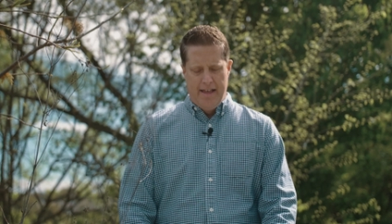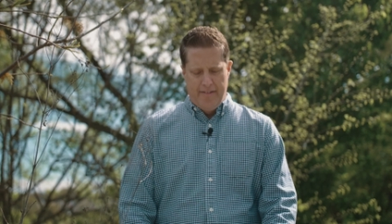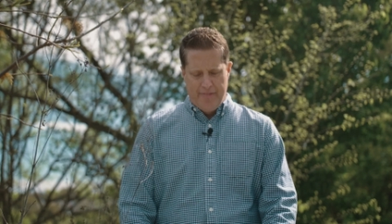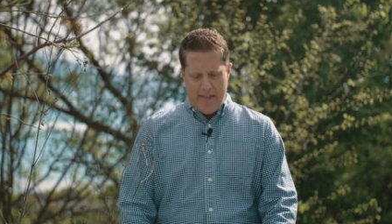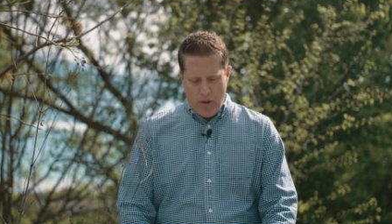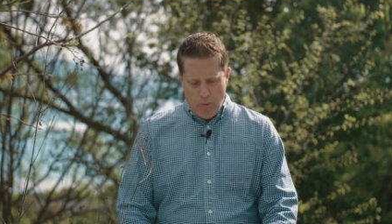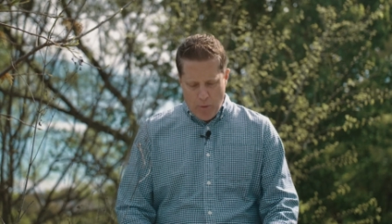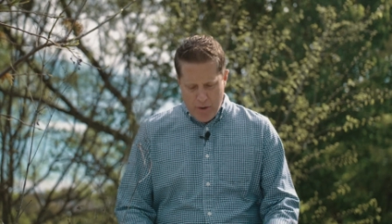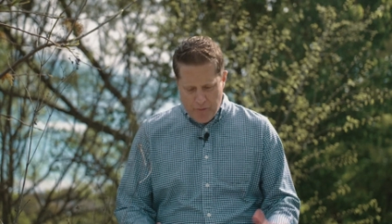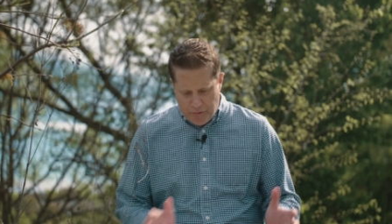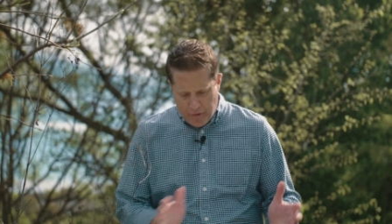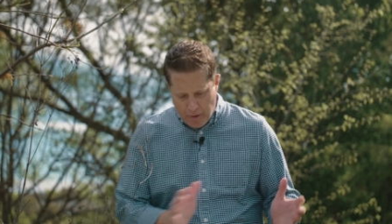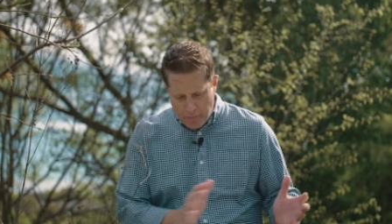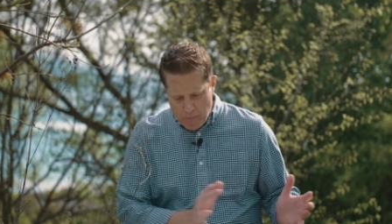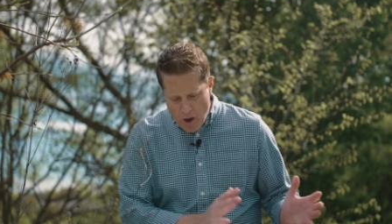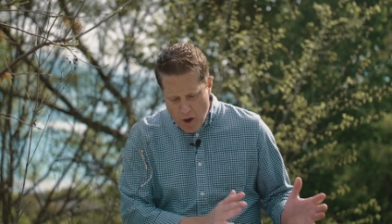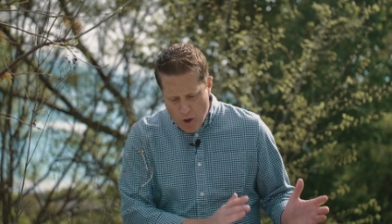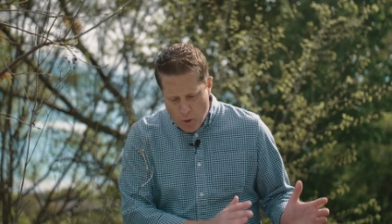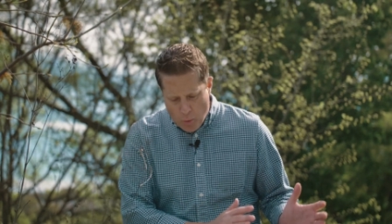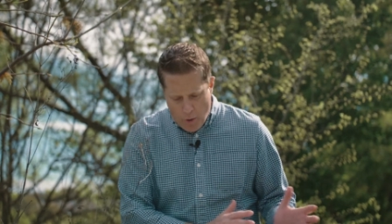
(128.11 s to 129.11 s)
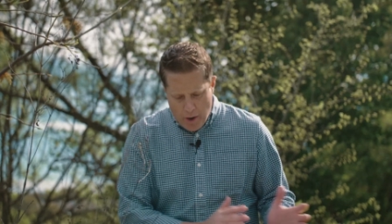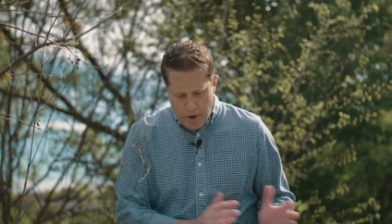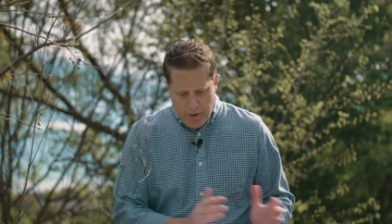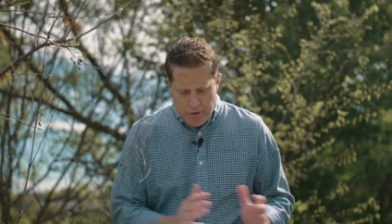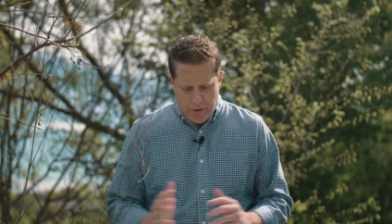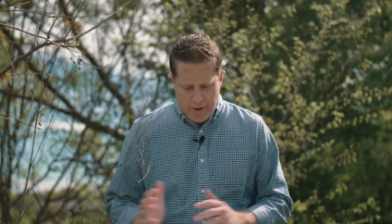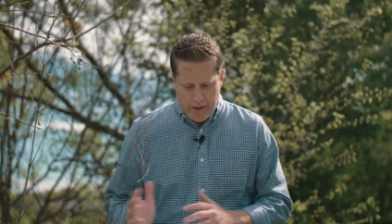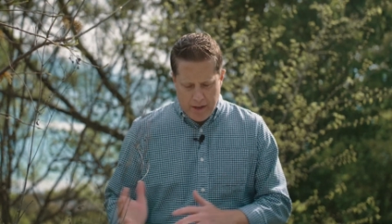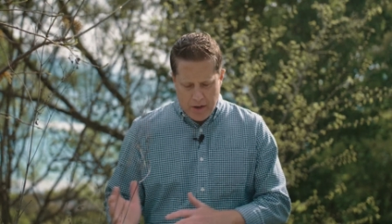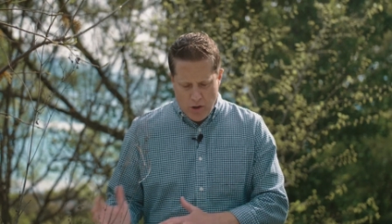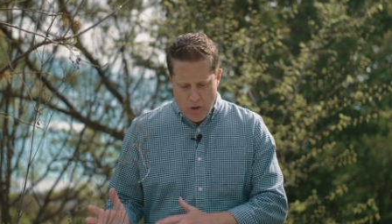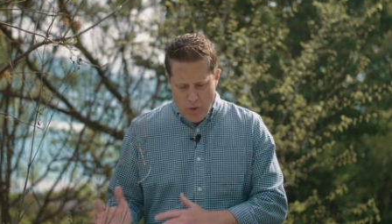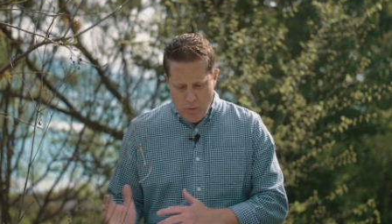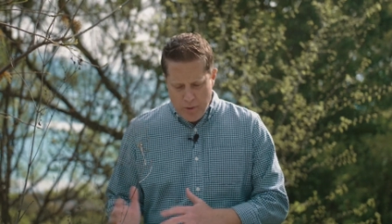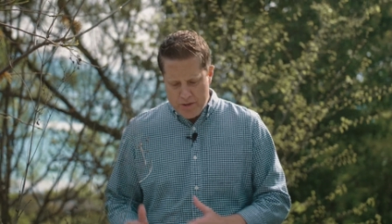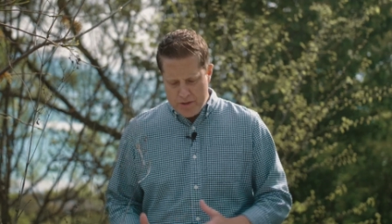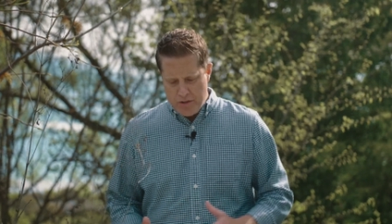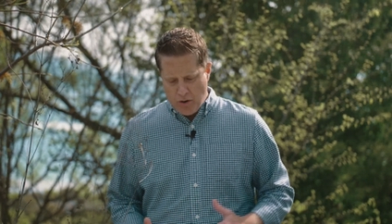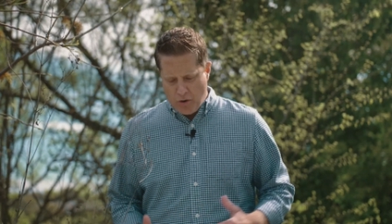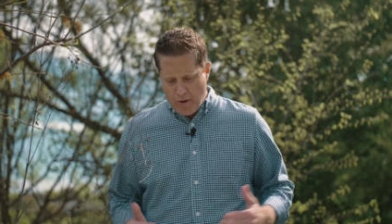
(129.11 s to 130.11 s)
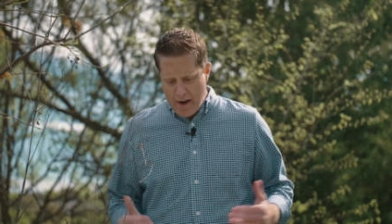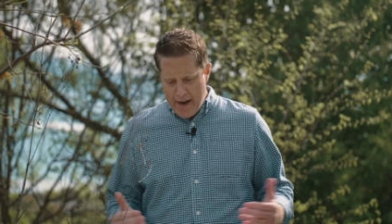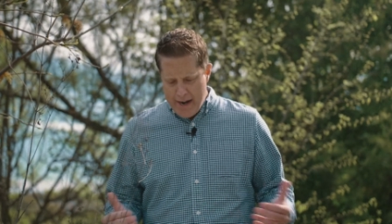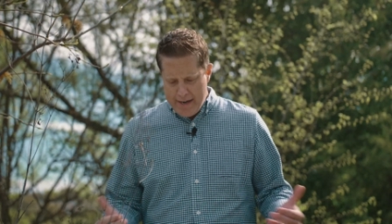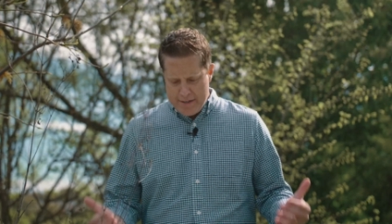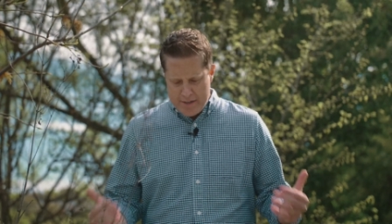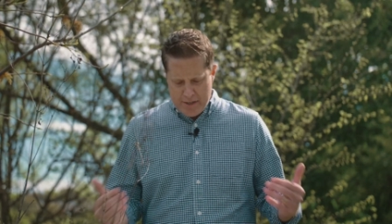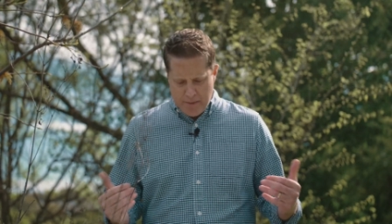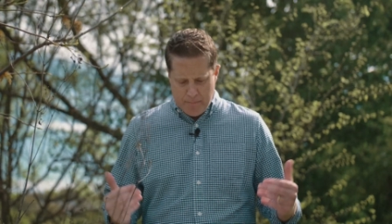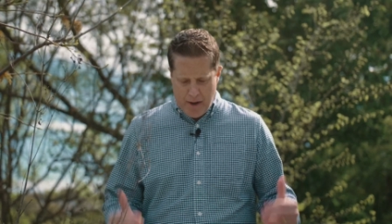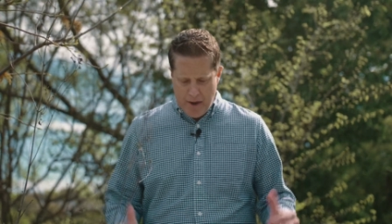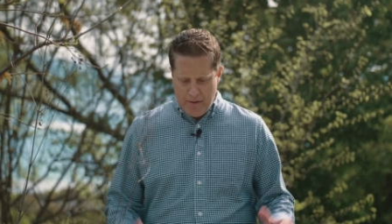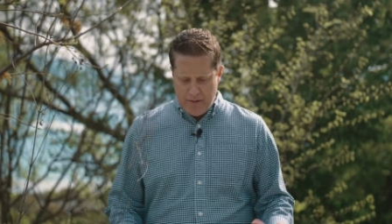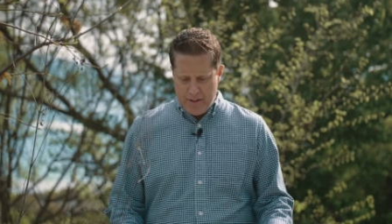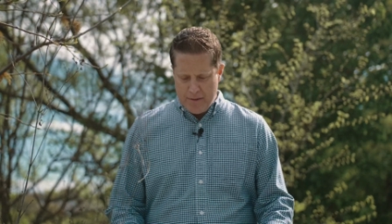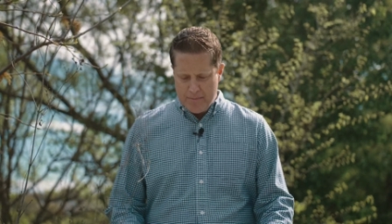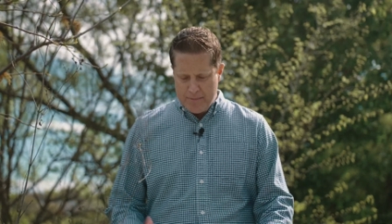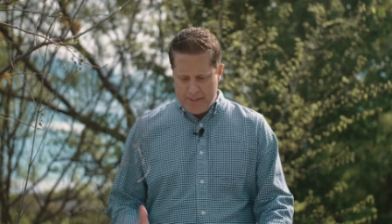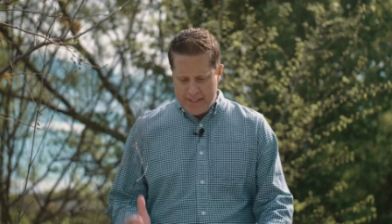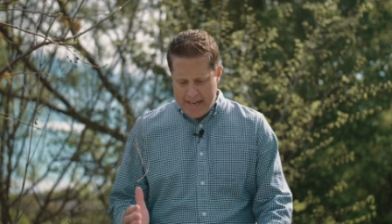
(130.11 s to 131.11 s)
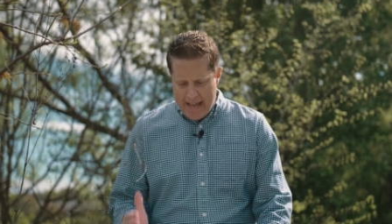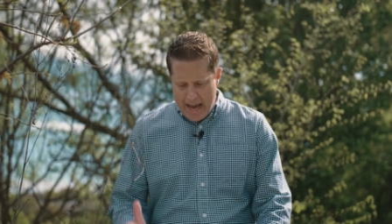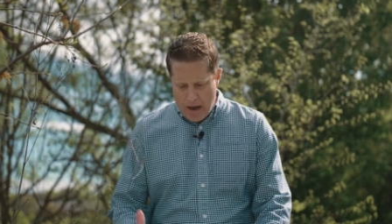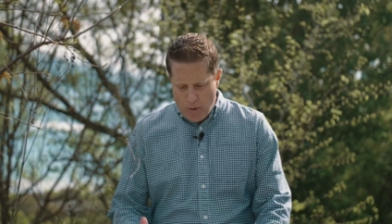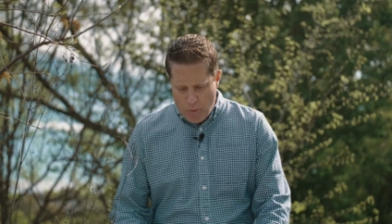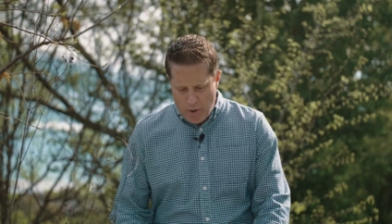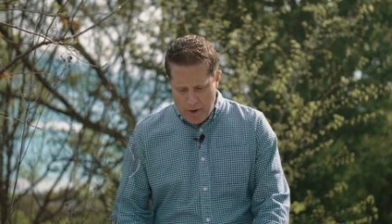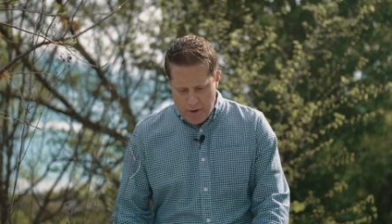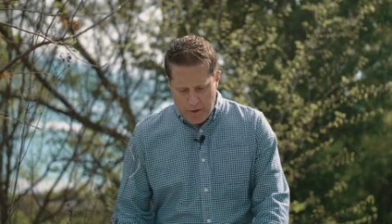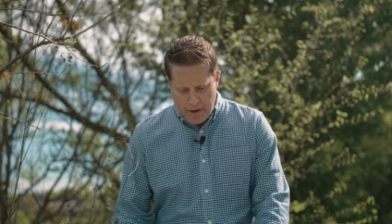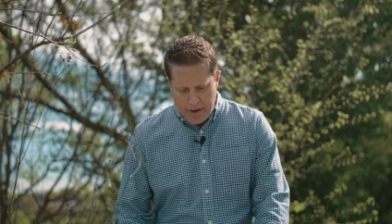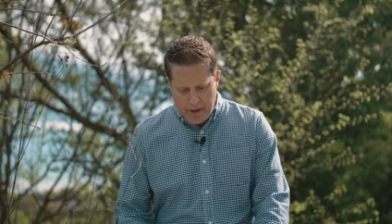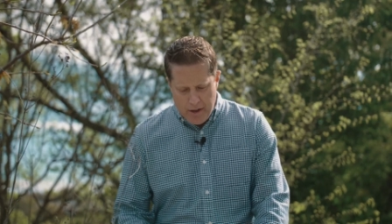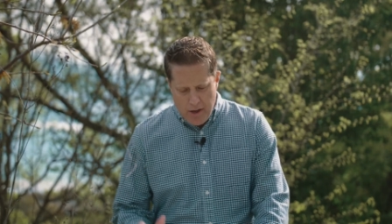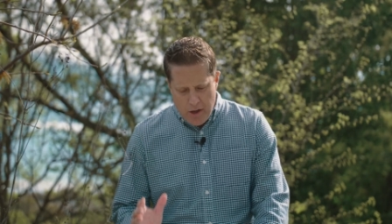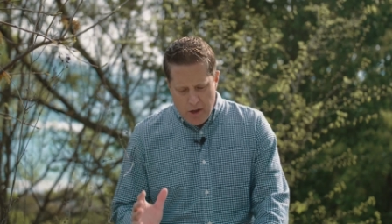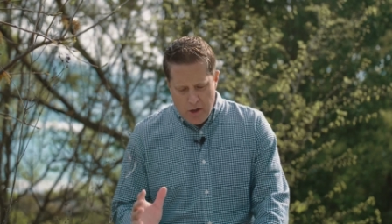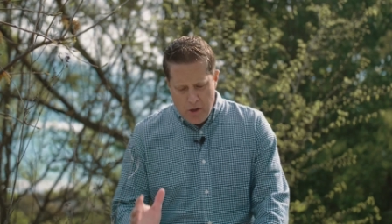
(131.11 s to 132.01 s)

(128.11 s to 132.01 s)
They went from wondering who was the greatest among them to now wondering